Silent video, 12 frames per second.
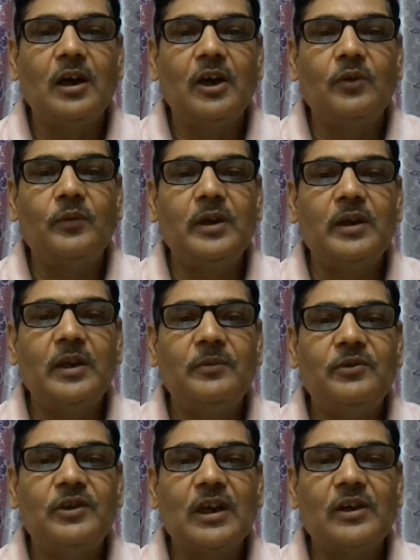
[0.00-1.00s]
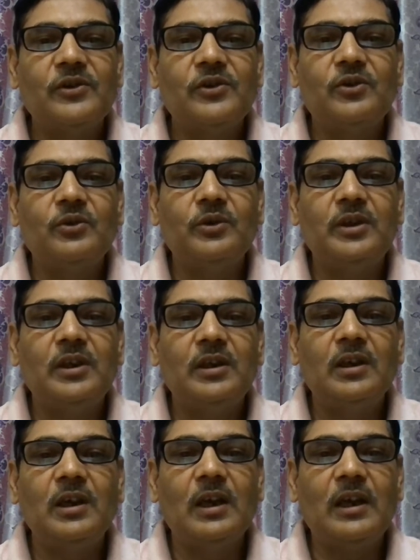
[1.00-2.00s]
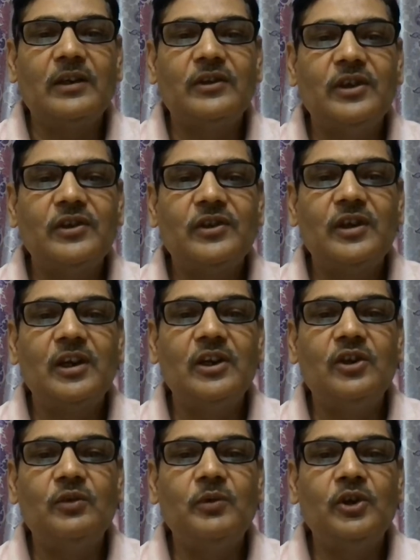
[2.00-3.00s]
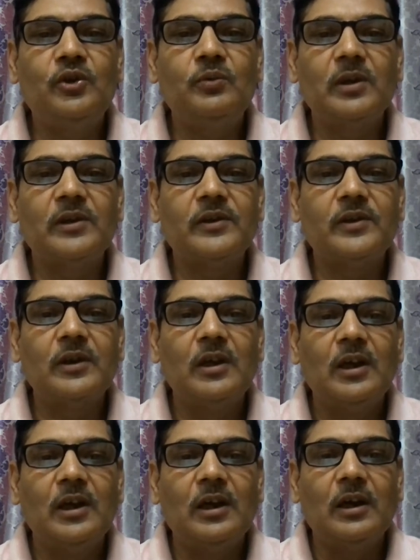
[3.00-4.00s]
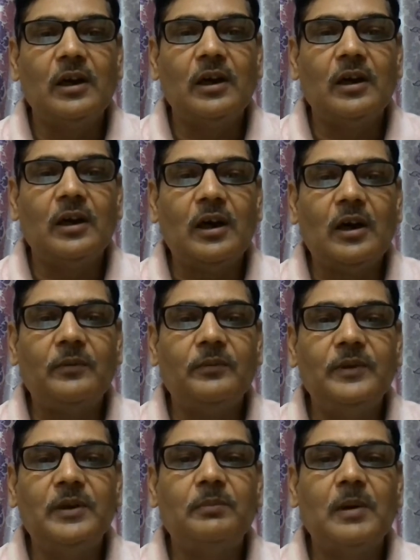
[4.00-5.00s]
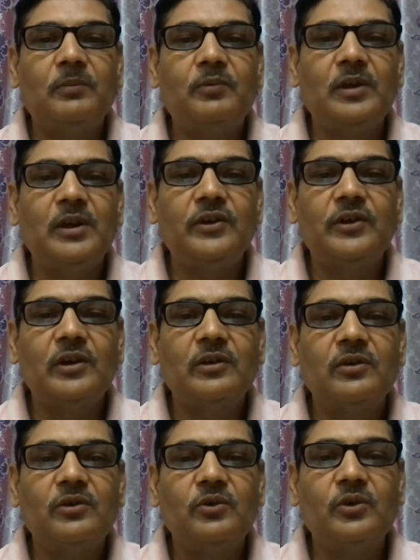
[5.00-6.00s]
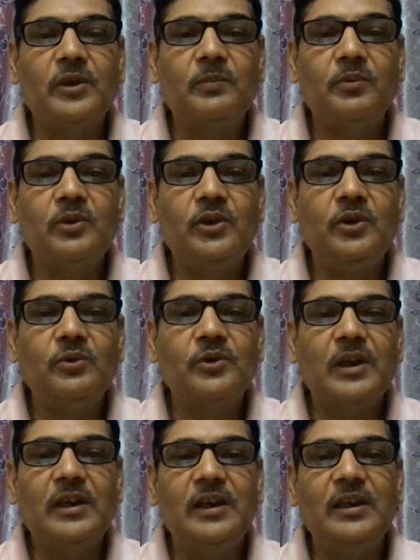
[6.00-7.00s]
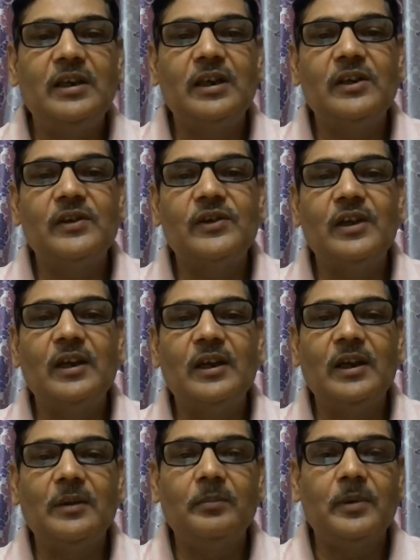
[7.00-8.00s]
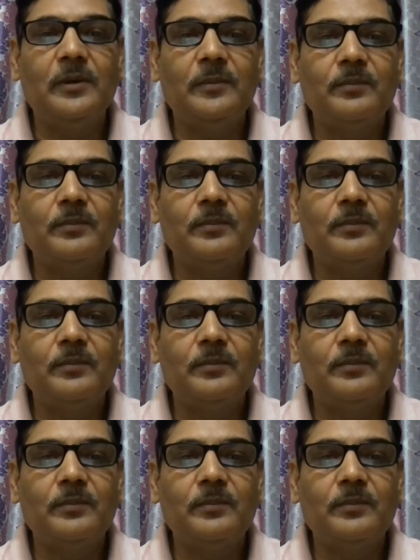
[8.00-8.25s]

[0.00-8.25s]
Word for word: We give chance to the existing individuals uh, of the population to reproduce and increase their number.